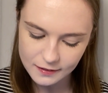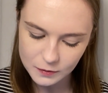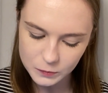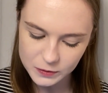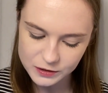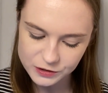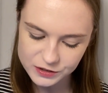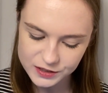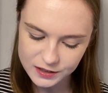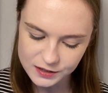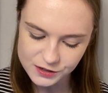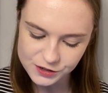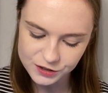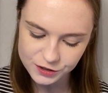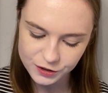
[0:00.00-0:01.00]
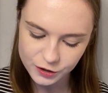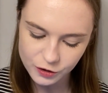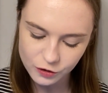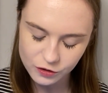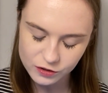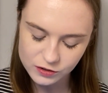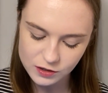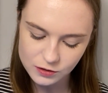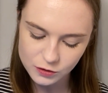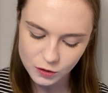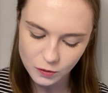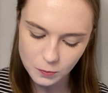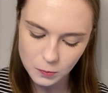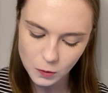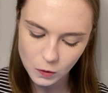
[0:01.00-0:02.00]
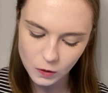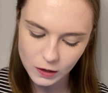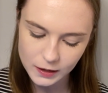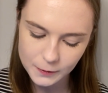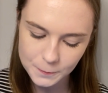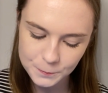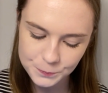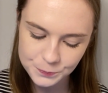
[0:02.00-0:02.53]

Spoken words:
that when you touch it curls into a ball?